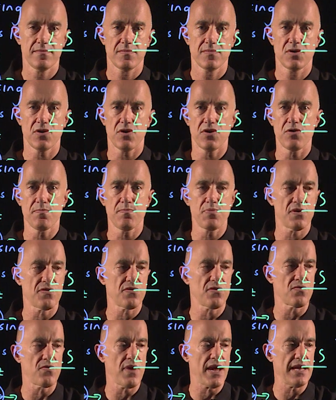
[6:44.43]
So you put
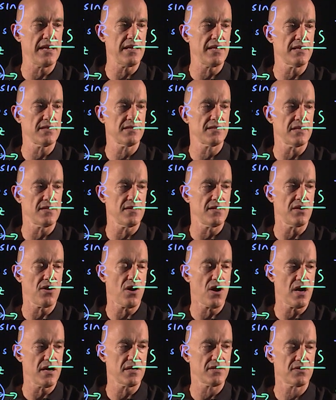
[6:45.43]
the radius in the
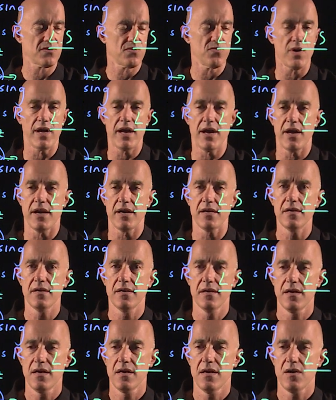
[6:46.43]
r squared.
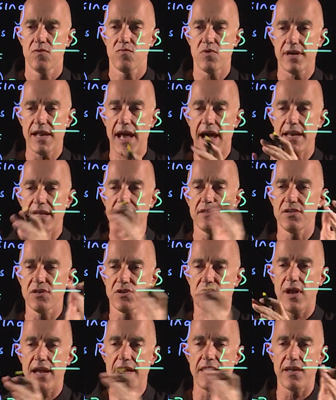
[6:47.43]
We're not
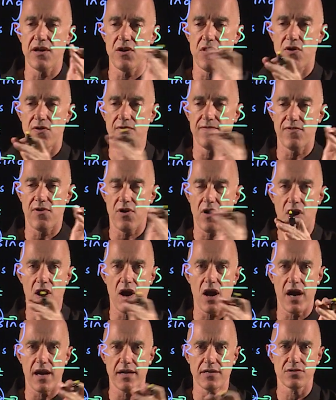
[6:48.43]
integrating over
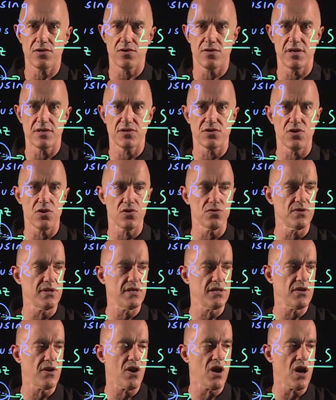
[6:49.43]
r, so there's no
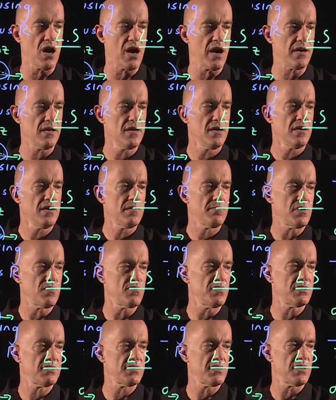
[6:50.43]
dr but
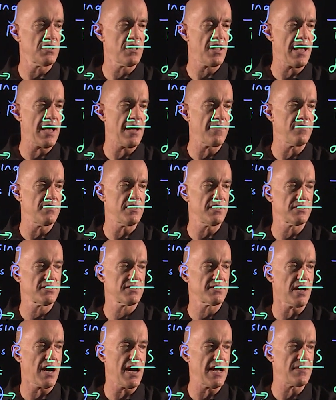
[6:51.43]
we still have this
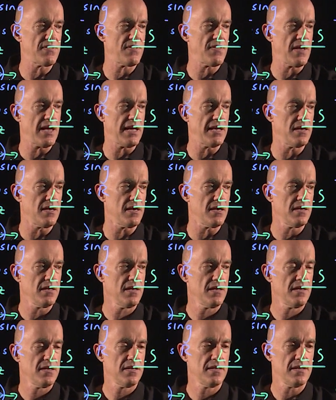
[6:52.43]
sine theta,
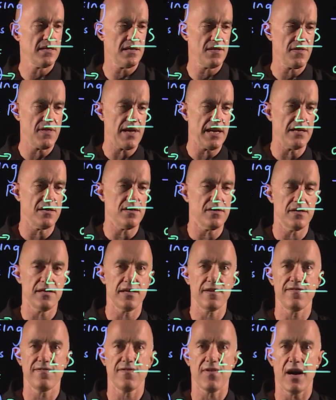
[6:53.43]
d theta,
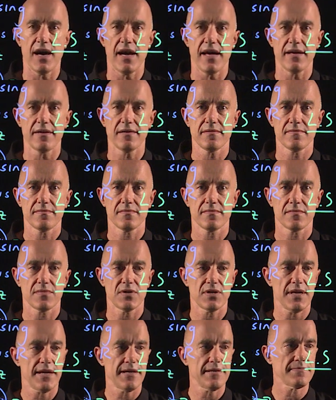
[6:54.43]
d phi,
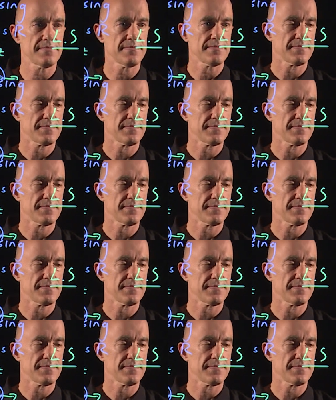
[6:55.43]
okay?